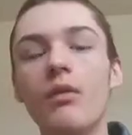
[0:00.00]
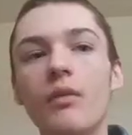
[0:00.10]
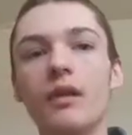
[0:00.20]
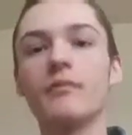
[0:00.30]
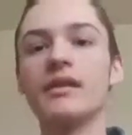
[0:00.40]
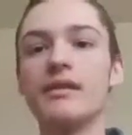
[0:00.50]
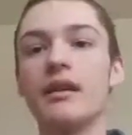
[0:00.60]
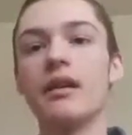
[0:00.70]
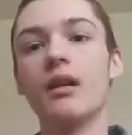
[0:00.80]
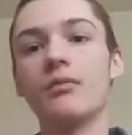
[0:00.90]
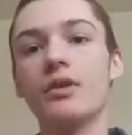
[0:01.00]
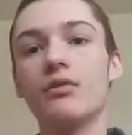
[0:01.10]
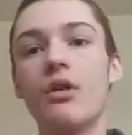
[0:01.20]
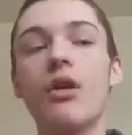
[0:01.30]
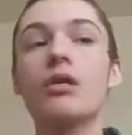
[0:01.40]
when I'm standing up too
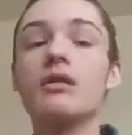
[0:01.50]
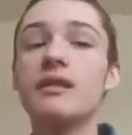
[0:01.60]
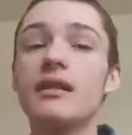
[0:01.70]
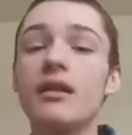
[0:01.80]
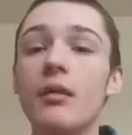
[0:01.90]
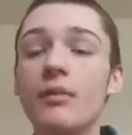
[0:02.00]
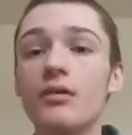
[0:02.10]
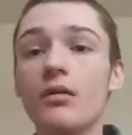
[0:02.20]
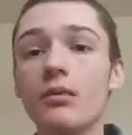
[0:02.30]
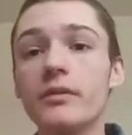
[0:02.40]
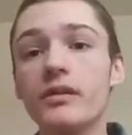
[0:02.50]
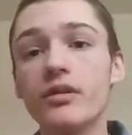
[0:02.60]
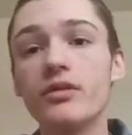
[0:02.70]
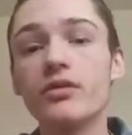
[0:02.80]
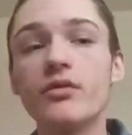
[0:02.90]
long or sitting up in the wrong
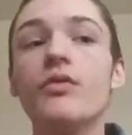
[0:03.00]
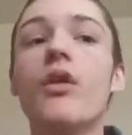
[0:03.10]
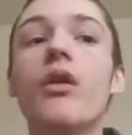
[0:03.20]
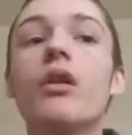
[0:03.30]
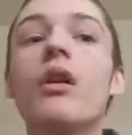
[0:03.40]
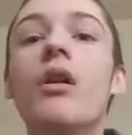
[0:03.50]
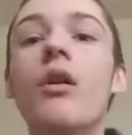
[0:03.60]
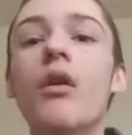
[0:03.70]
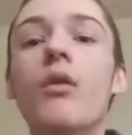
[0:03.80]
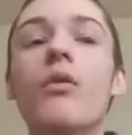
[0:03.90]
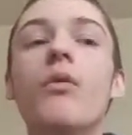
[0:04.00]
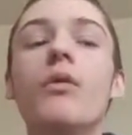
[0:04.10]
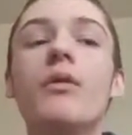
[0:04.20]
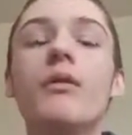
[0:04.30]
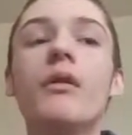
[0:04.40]
position too long
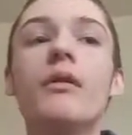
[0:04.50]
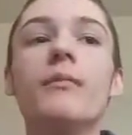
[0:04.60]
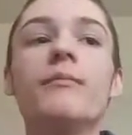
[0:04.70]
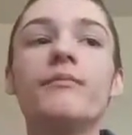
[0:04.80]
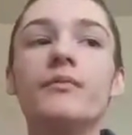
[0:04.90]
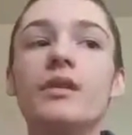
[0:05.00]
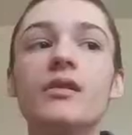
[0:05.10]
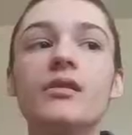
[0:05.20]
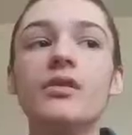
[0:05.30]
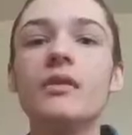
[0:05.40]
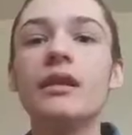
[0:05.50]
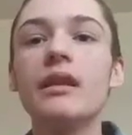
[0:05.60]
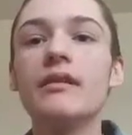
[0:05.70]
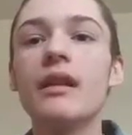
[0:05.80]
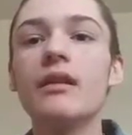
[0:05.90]
or um, doing
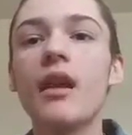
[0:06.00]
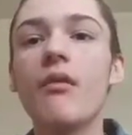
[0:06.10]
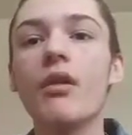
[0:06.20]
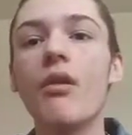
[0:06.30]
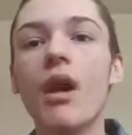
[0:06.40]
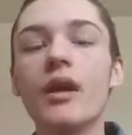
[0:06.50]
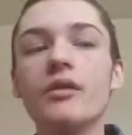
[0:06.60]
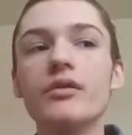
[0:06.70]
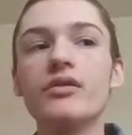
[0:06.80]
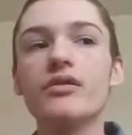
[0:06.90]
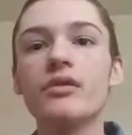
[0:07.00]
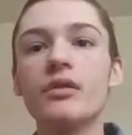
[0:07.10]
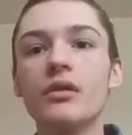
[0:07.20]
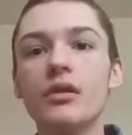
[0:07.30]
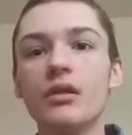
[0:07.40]
anything that requires
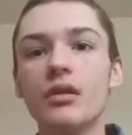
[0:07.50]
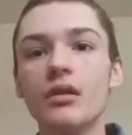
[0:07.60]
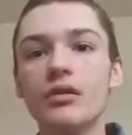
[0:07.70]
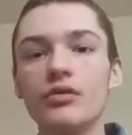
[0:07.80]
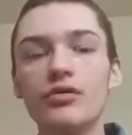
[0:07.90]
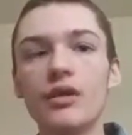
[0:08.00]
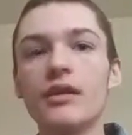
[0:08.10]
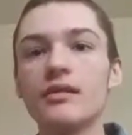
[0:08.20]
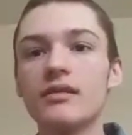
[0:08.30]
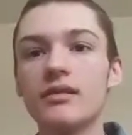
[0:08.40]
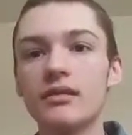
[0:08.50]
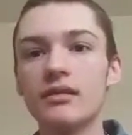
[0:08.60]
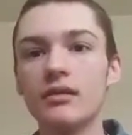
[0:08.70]
stress,